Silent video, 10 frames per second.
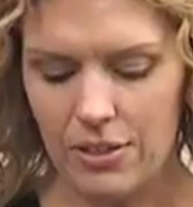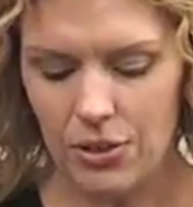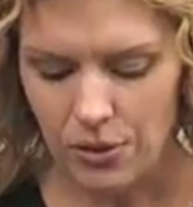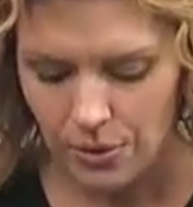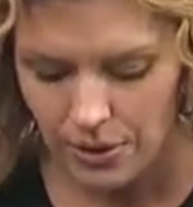to
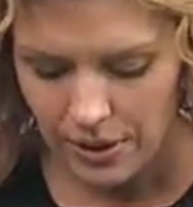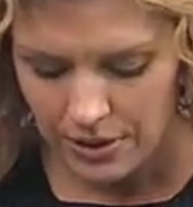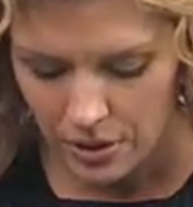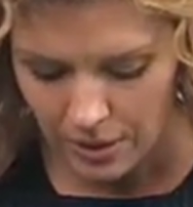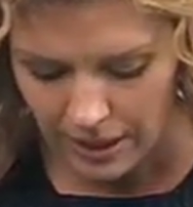do
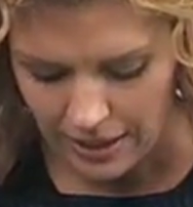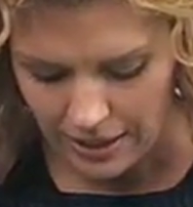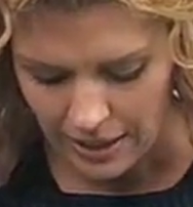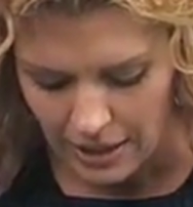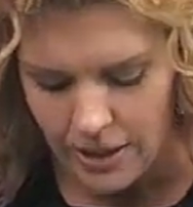is go ahead and
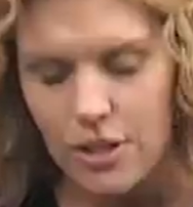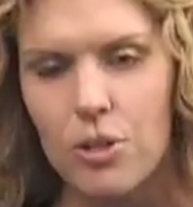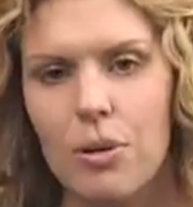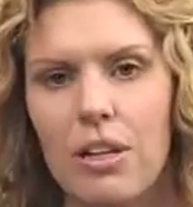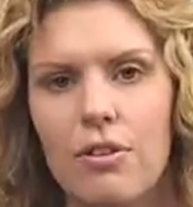
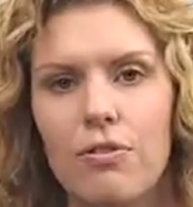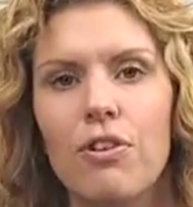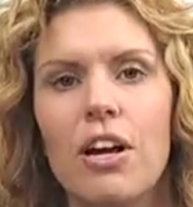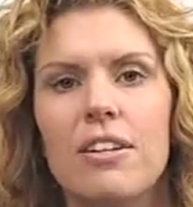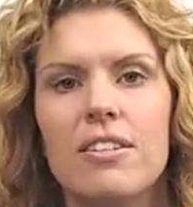do it in the
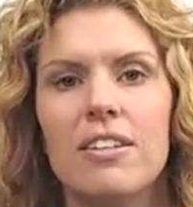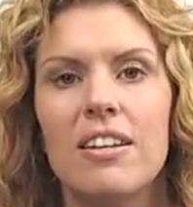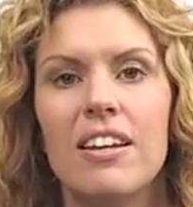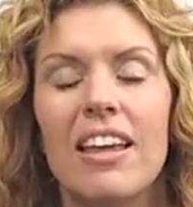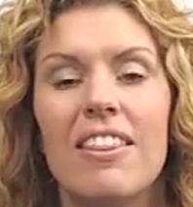front
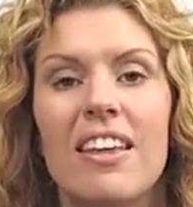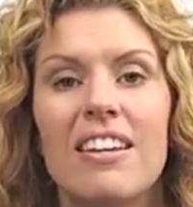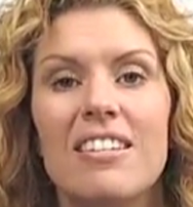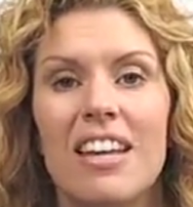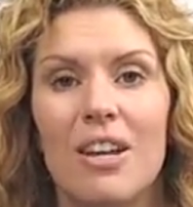and
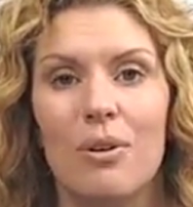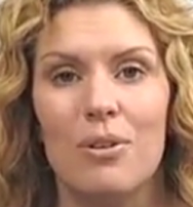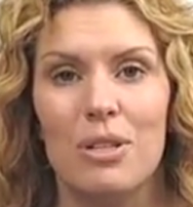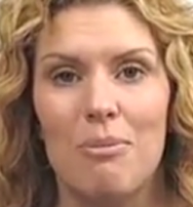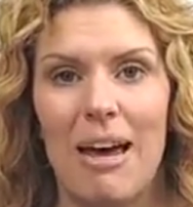then take it
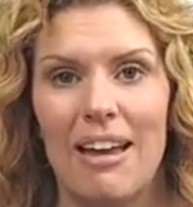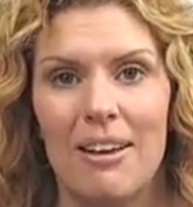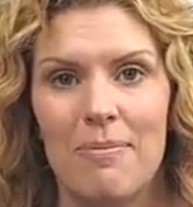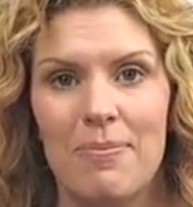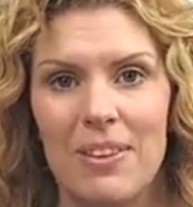around to the back
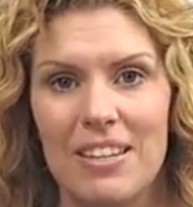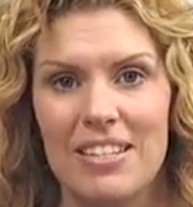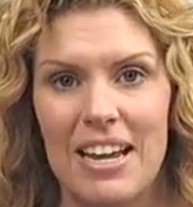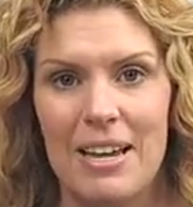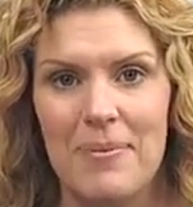and
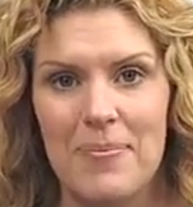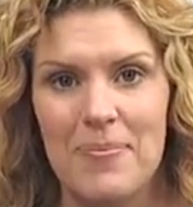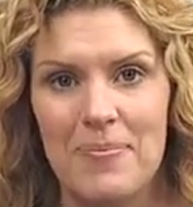tie it.